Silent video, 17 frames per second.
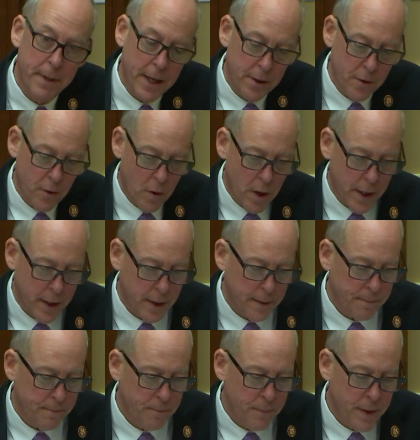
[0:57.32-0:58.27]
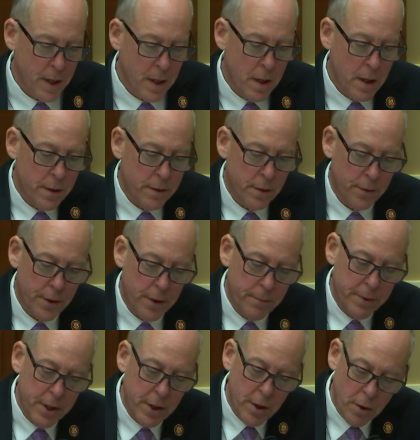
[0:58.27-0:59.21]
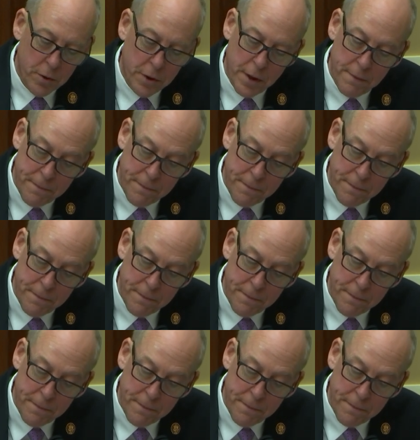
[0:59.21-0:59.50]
in Bend, Oregon. Though there have been no